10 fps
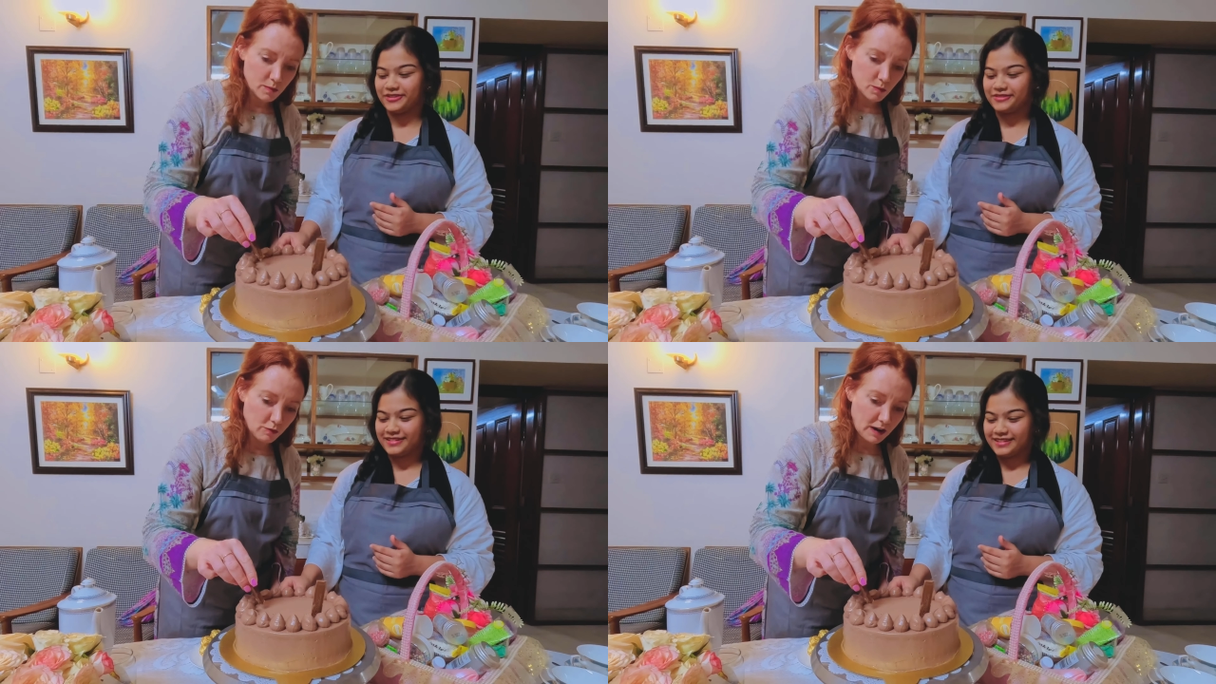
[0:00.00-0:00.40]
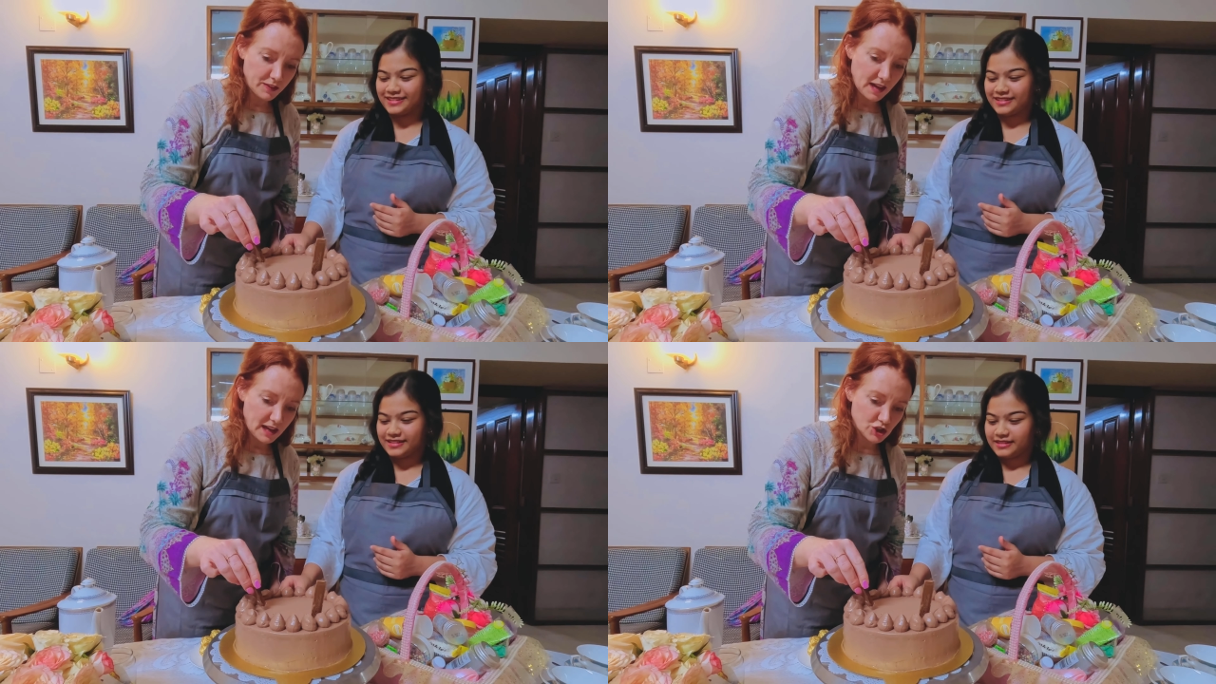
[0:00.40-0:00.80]
Speaker 1: know. What
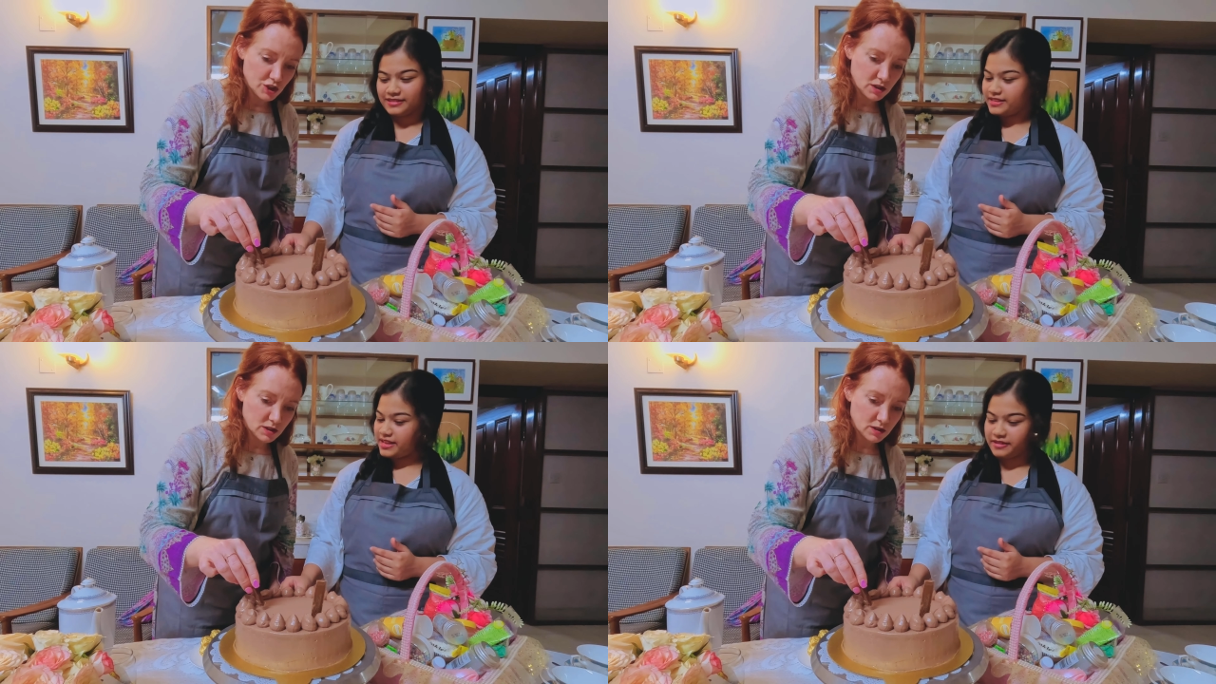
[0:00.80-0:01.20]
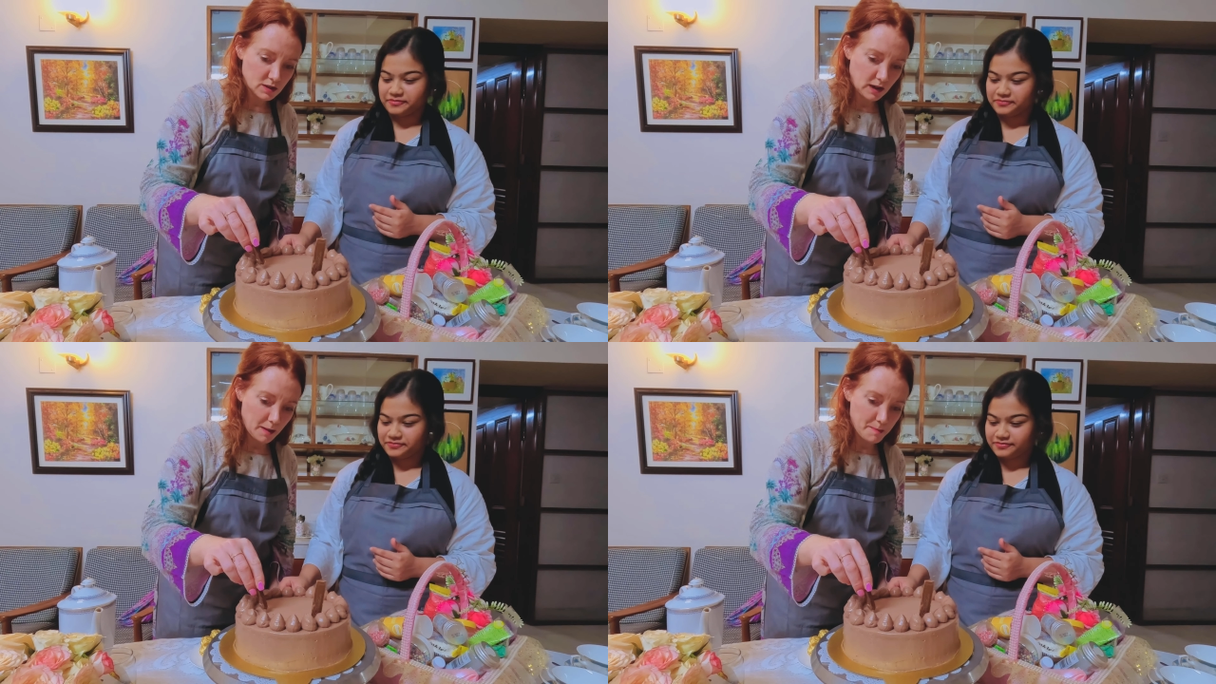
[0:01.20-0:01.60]
around the edge? Yeah.
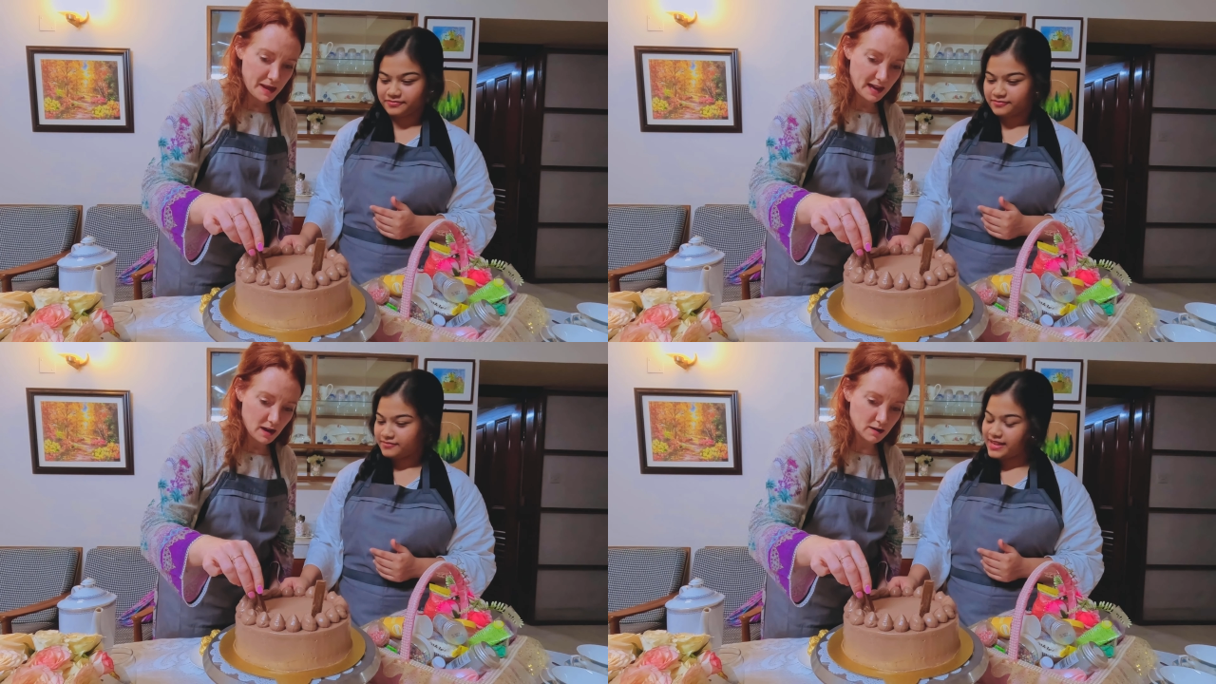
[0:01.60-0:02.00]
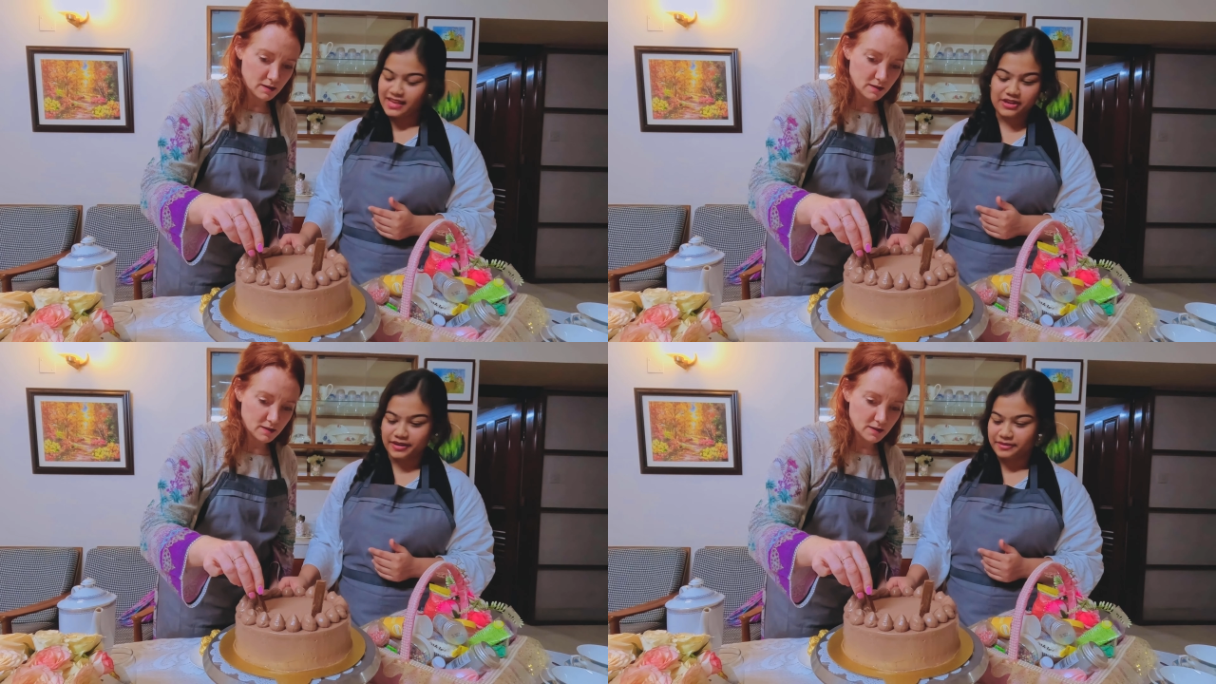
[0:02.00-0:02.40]
Right um, here.
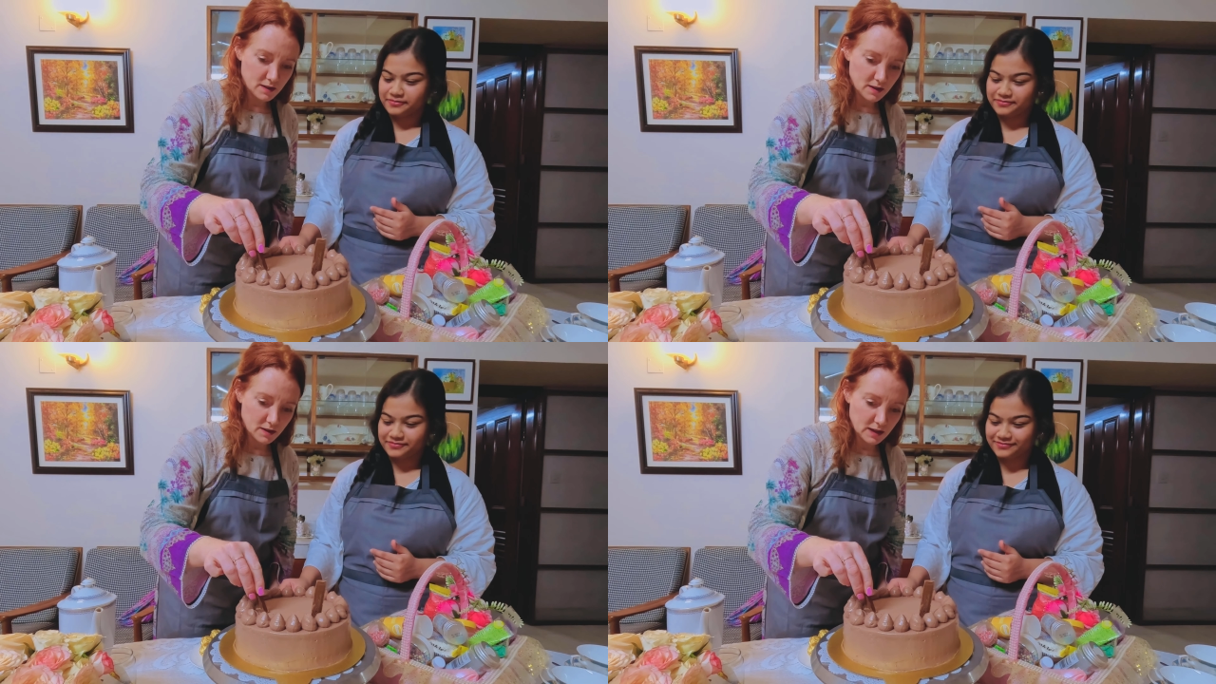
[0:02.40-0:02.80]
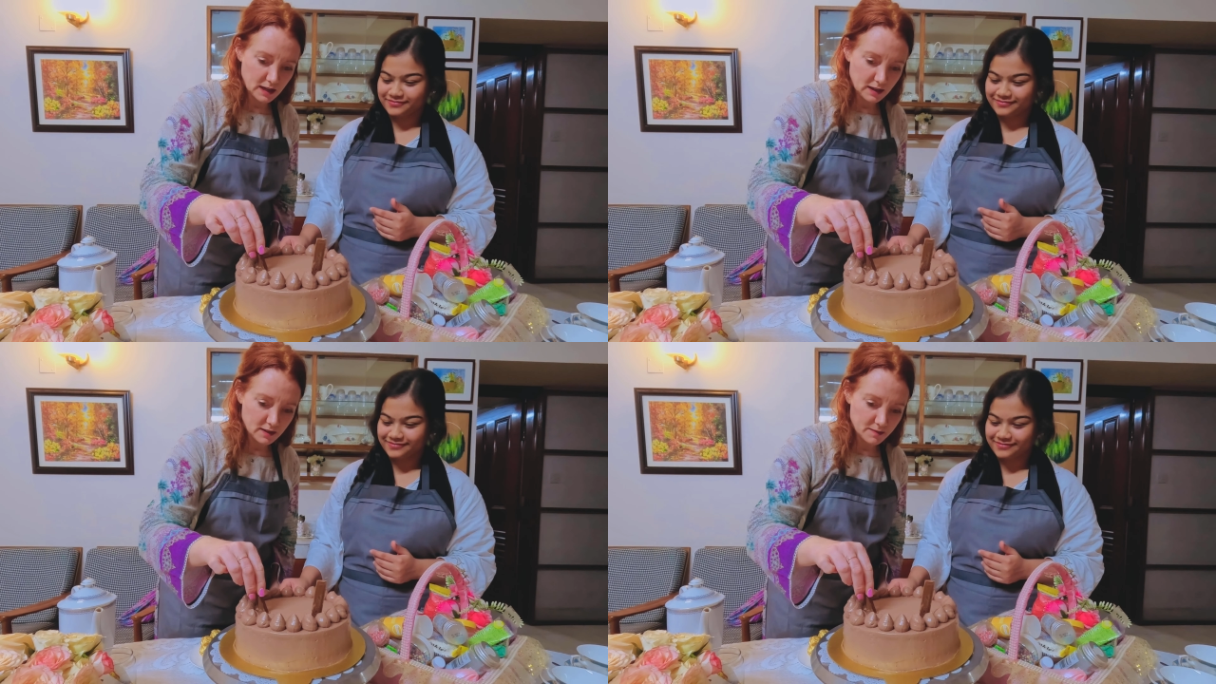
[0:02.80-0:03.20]
Anywhere.
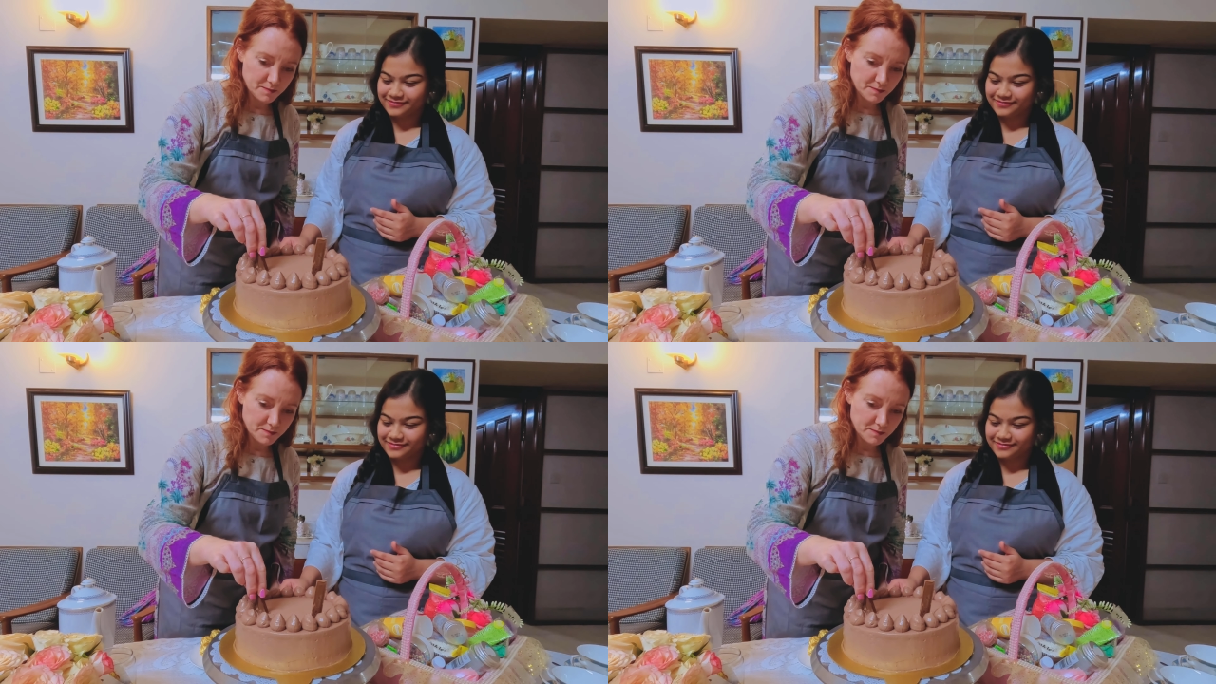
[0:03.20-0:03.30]
Okay.